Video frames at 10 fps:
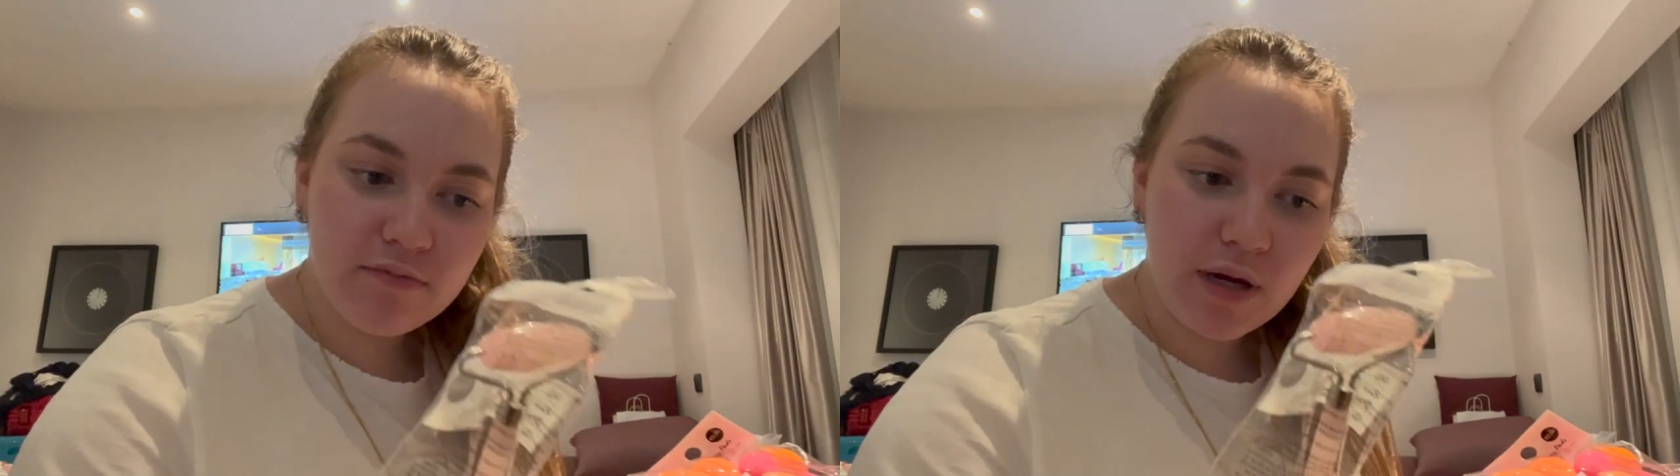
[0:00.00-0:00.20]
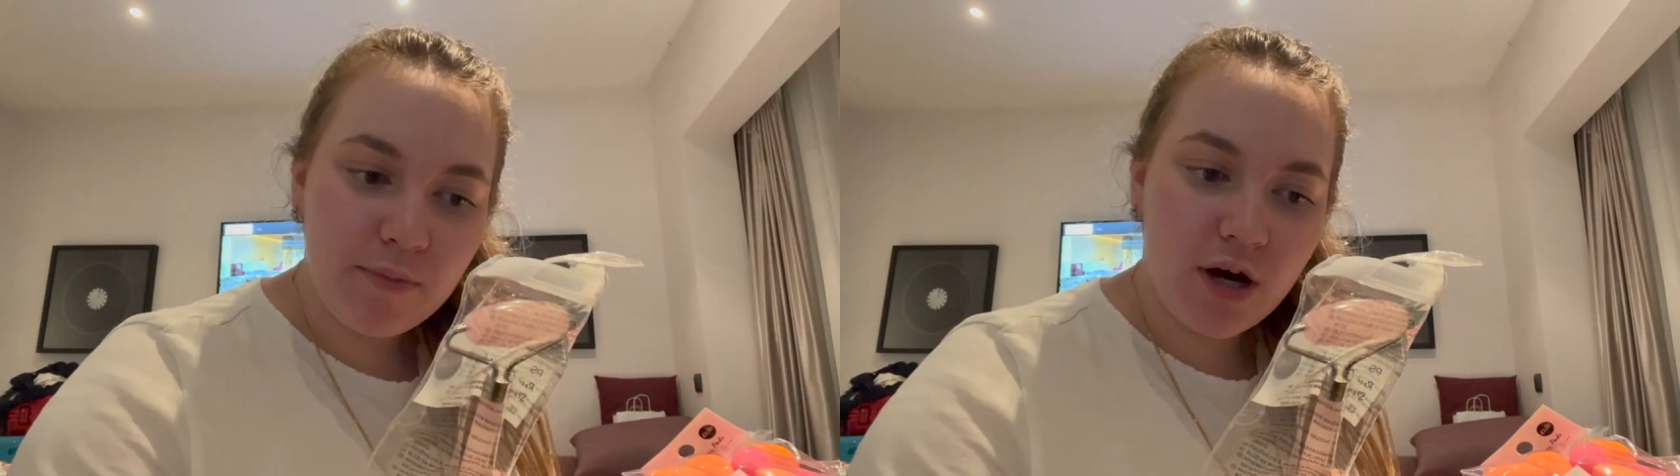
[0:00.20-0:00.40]

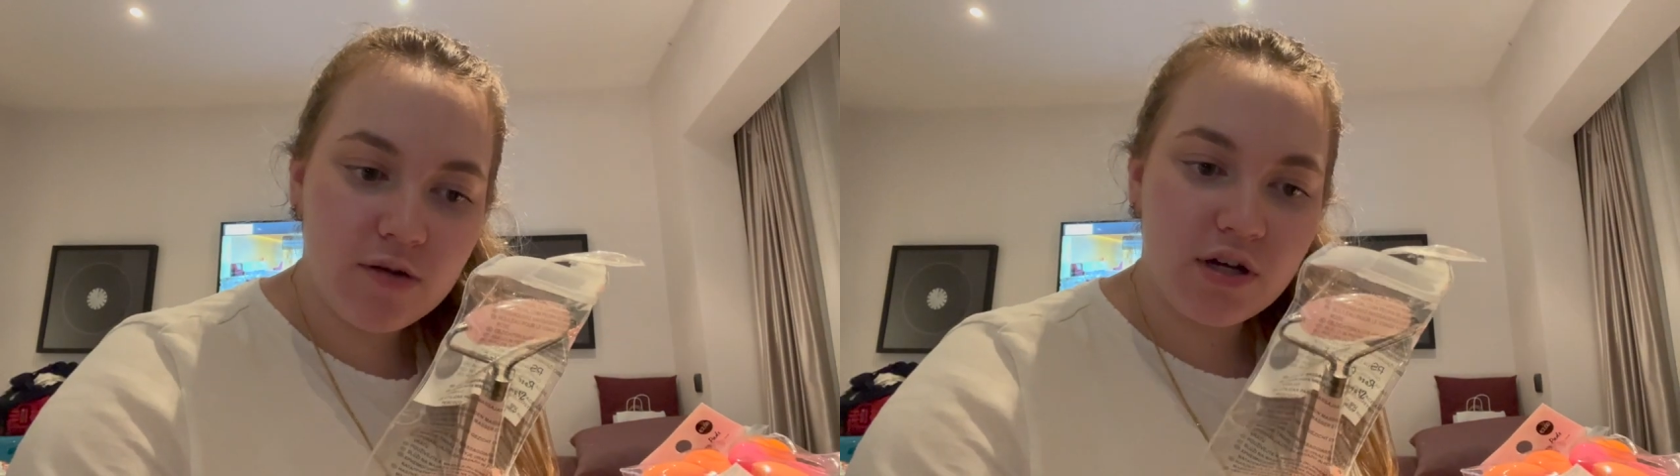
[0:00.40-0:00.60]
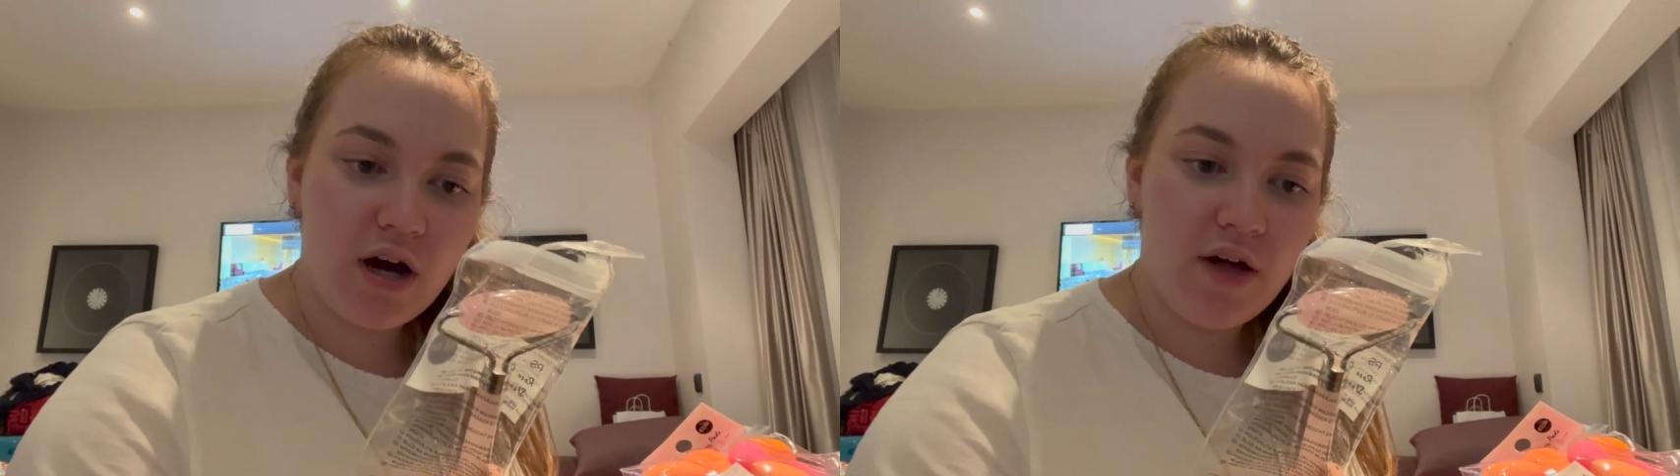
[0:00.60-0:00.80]
my
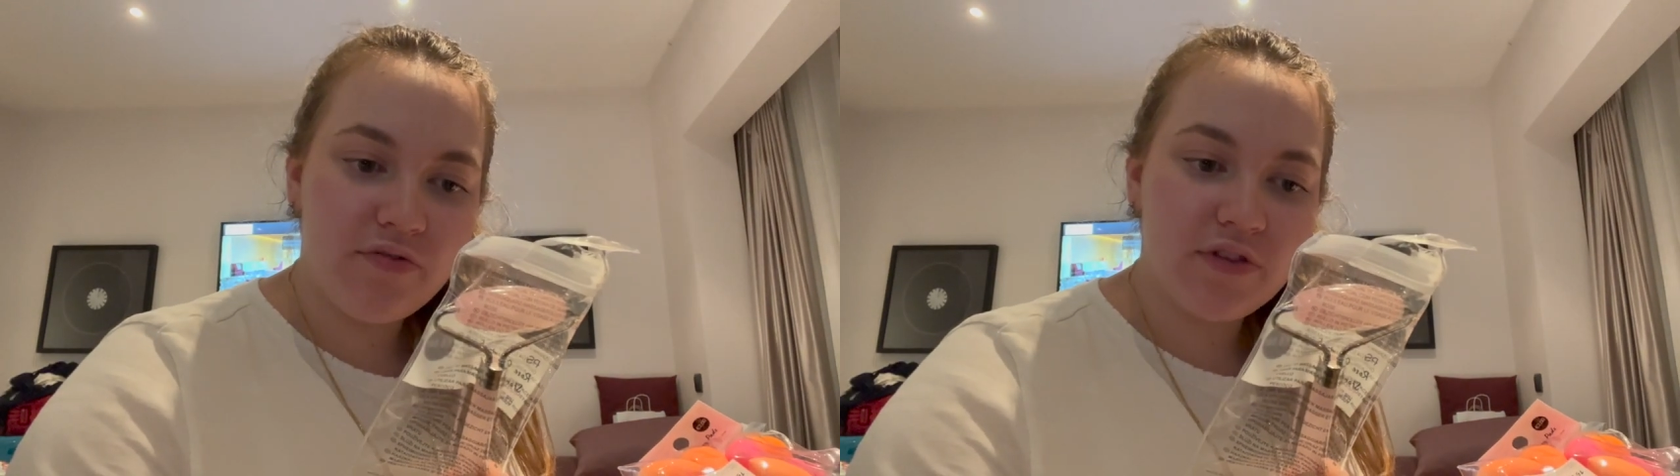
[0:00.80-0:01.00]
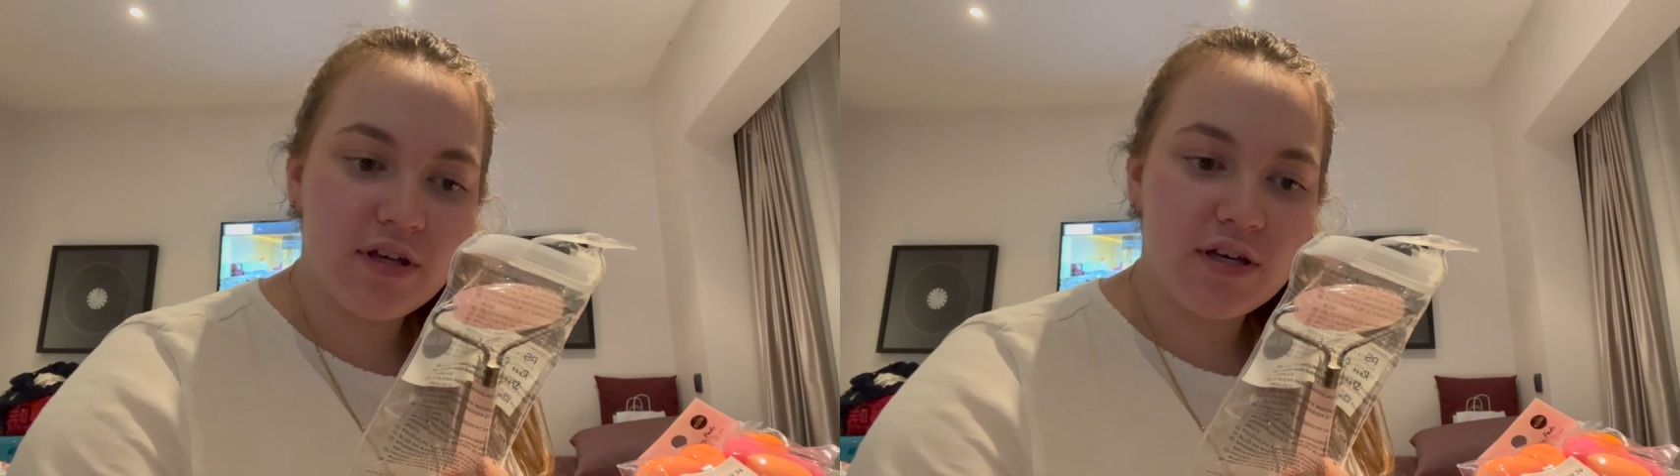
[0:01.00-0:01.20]
mom
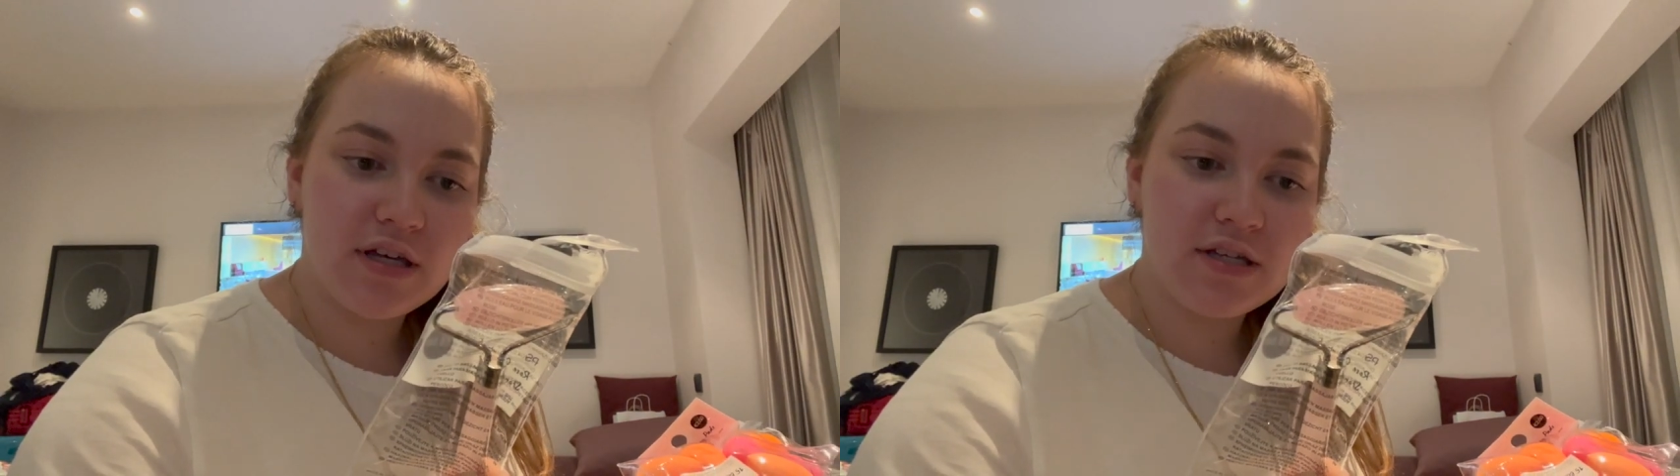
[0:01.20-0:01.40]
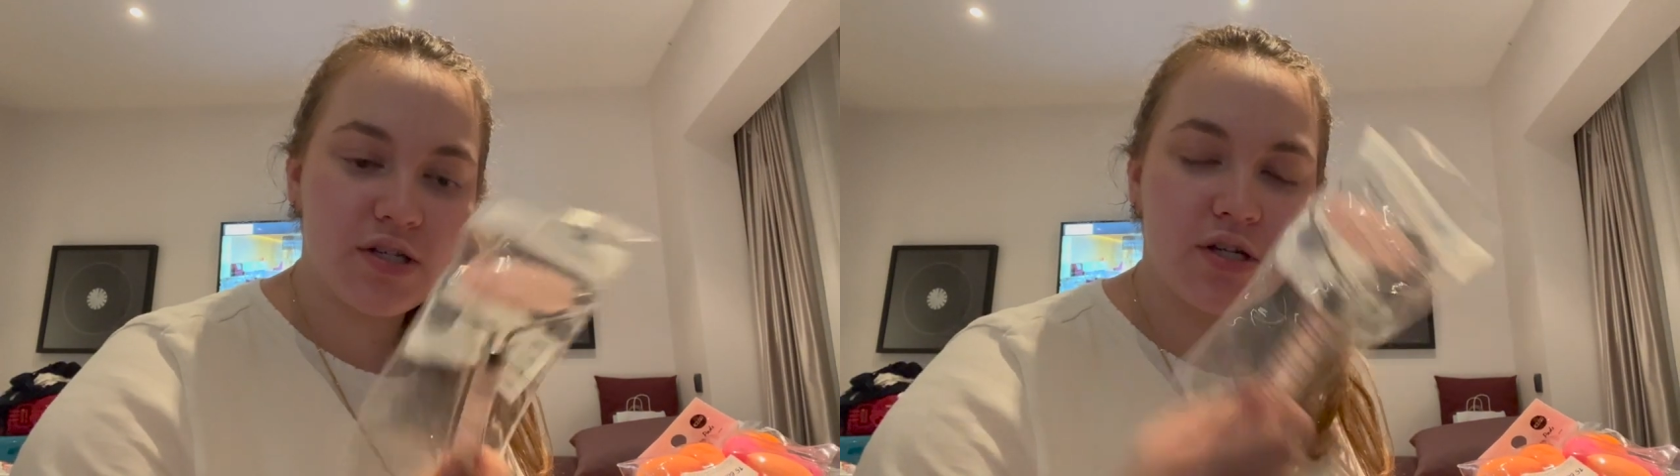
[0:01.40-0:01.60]
got
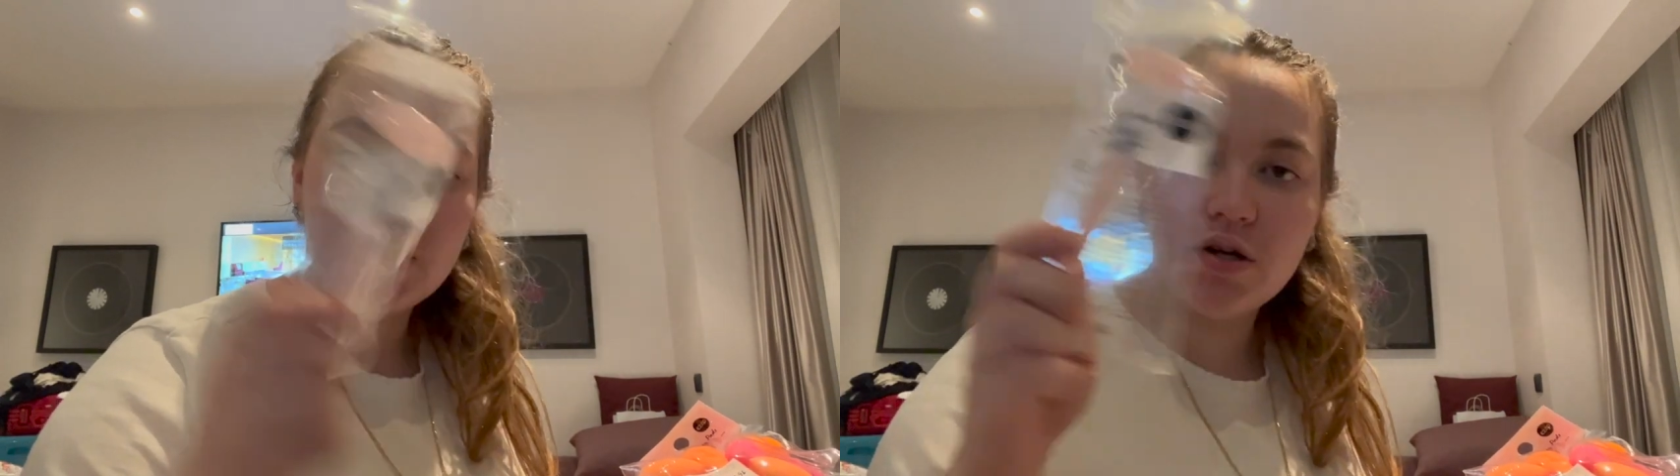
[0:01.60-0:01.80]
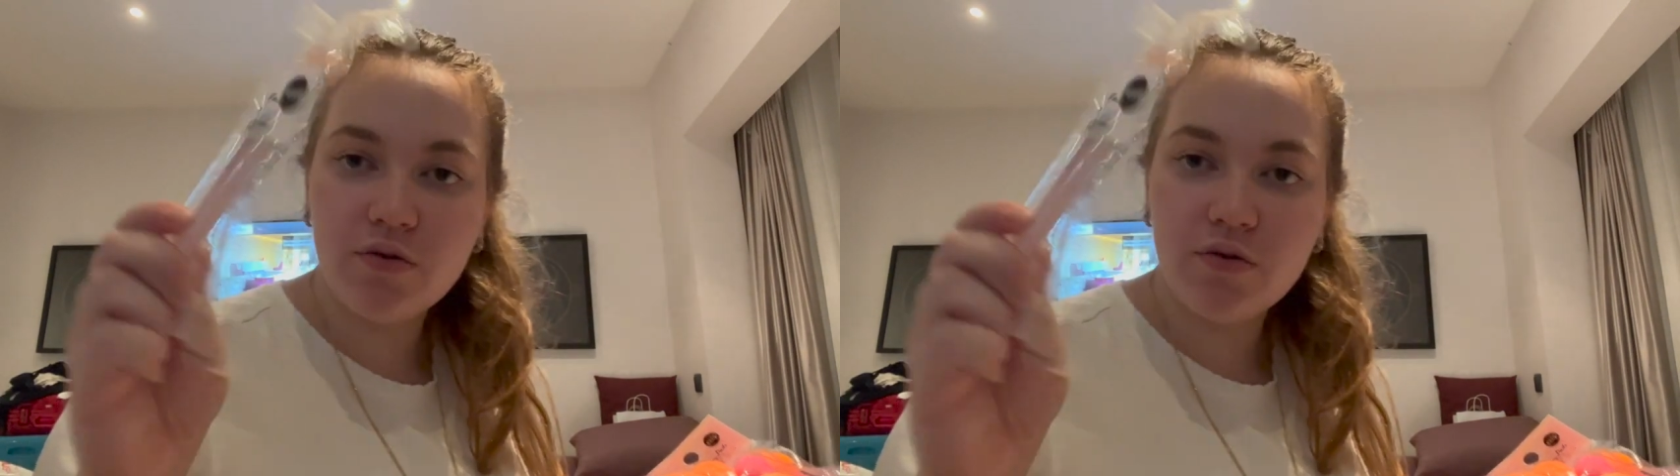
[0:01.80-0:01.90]
this